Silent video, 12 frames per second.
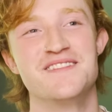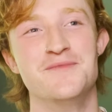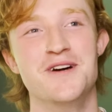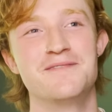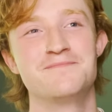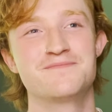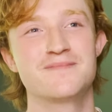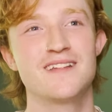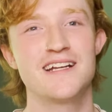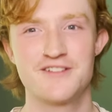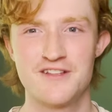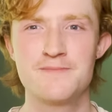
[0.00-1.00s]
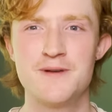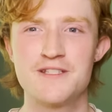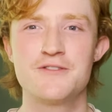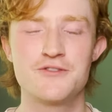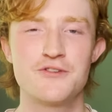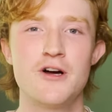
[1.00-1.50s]
But I took this big
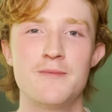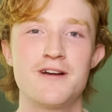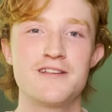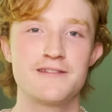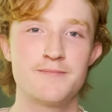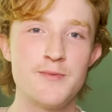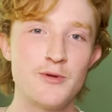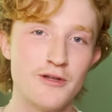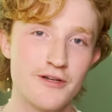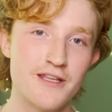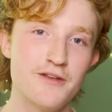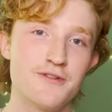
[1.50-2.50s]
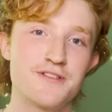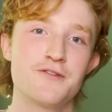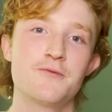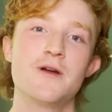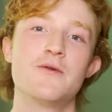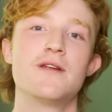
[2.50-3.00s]
social L because people look at you a
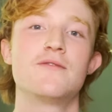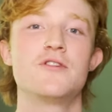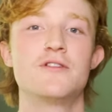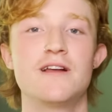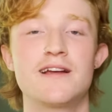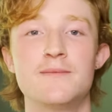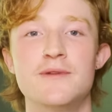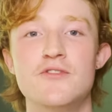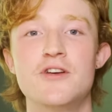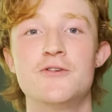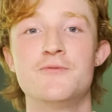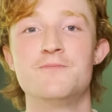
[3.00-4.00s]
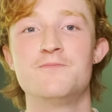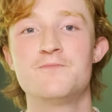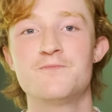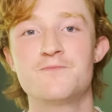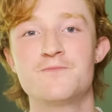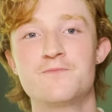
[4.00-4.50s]
certain way whenever you're like, I'm living at home.
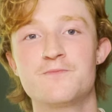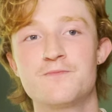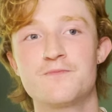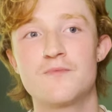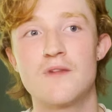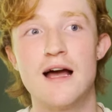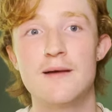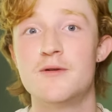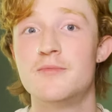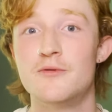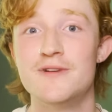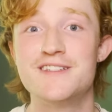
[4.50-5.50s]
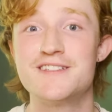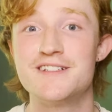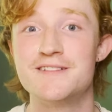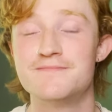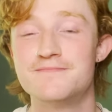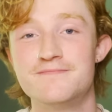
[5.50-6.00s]
I'm a
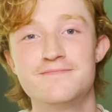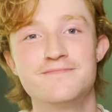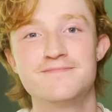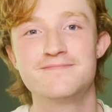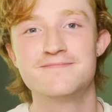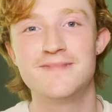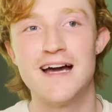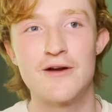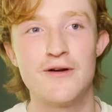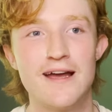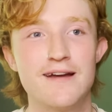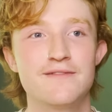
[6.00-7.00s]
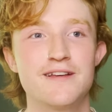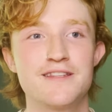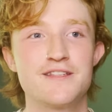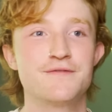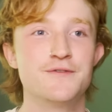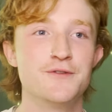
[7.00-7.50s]
barista. I don't have like
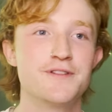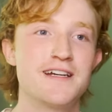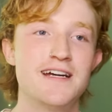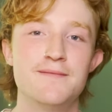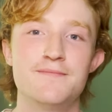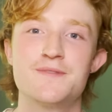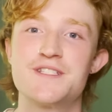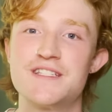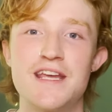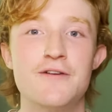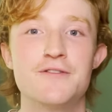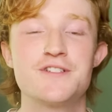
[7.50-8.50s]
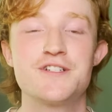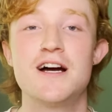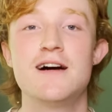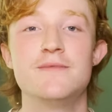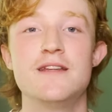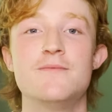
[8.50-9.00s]
this full-time sales
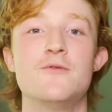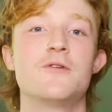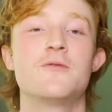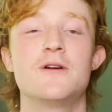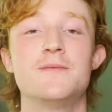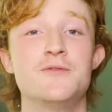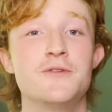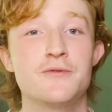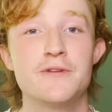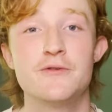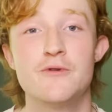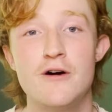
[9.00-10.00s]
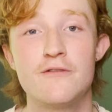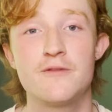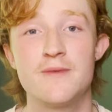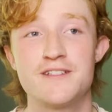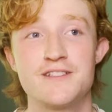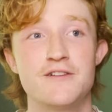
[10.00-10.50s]
job anymore where I'm doing really well for
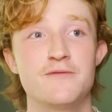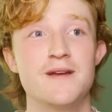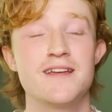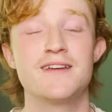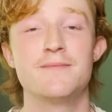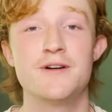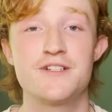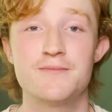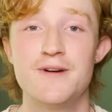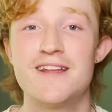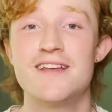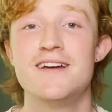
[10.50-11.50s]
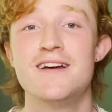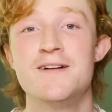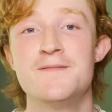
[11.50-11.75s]
myself, making a bunch of money.